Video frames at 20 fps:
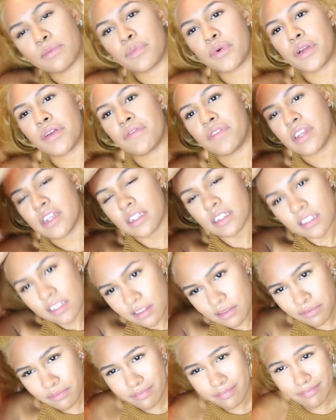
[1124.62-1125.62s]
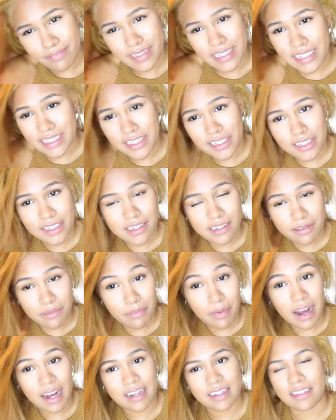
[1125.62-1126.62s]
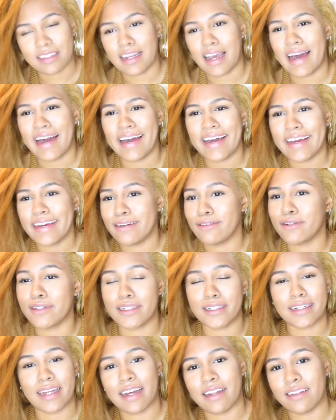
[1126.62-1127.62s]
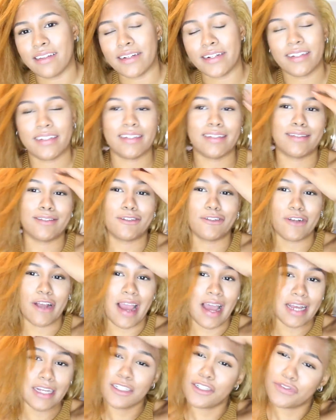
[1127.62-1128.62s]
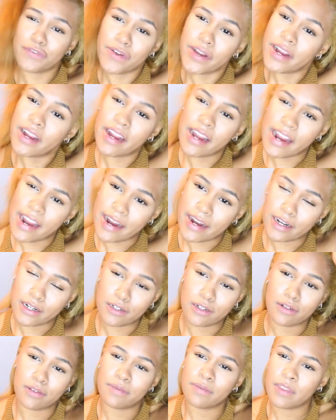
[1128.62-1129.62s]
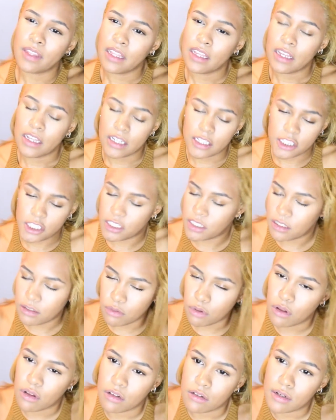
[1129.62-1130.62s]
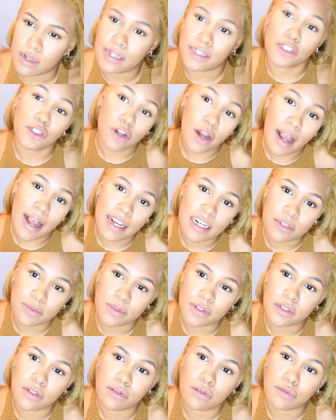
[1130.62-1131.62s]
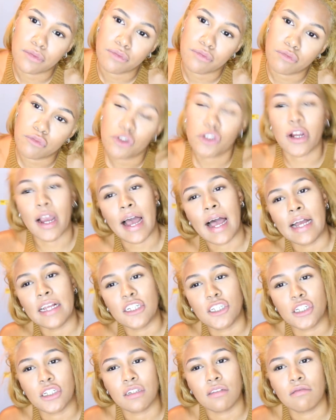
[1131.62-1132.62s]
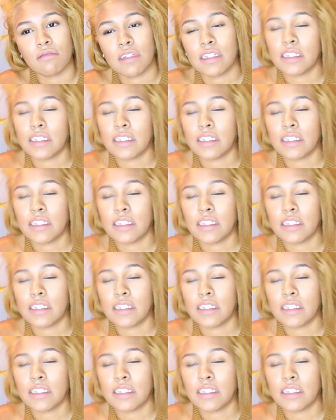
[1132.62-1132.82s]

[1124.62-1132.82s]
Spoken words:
previous bleach box dye, which I learned is trash for your hair. It's just, well, not trash, but trashy.